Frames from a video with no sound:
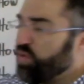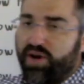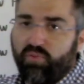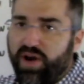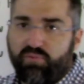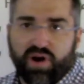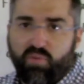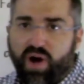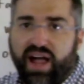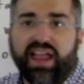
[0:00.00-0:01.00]
what, when, where,
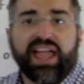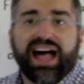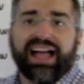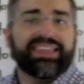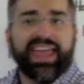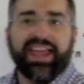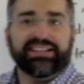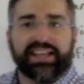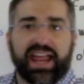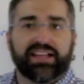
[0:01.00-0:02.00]
why. I
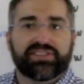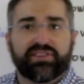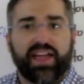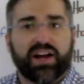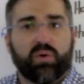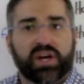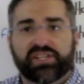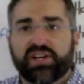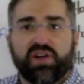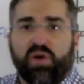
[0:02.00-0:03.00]
can't answer that
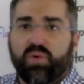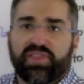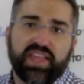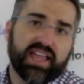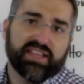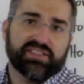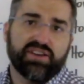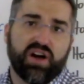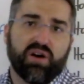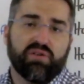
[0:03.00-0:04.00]
question with a yes,
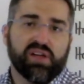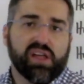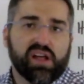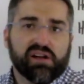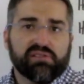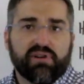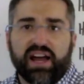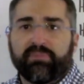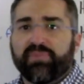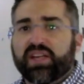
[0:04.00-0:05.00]
no,
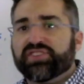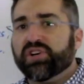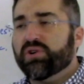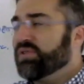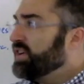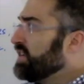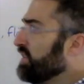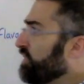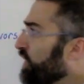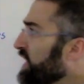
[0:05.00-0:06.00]
right? So
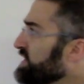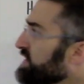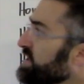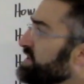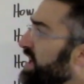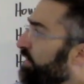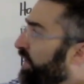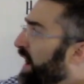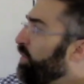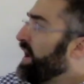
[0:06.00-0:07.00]
for instance, if
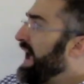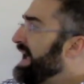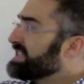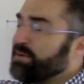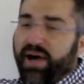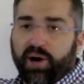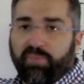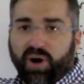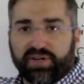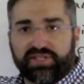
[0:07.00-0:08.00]
I were to ask about
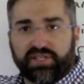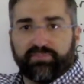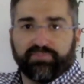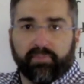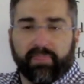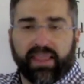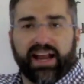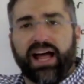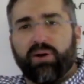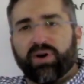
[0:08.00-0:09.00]
a person
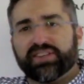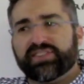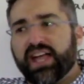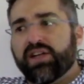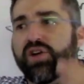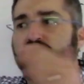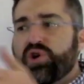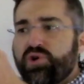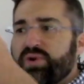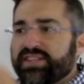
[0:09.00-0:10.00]
and I were to say,
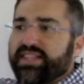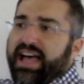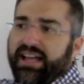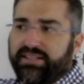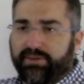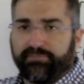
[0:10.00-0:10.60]
who is that?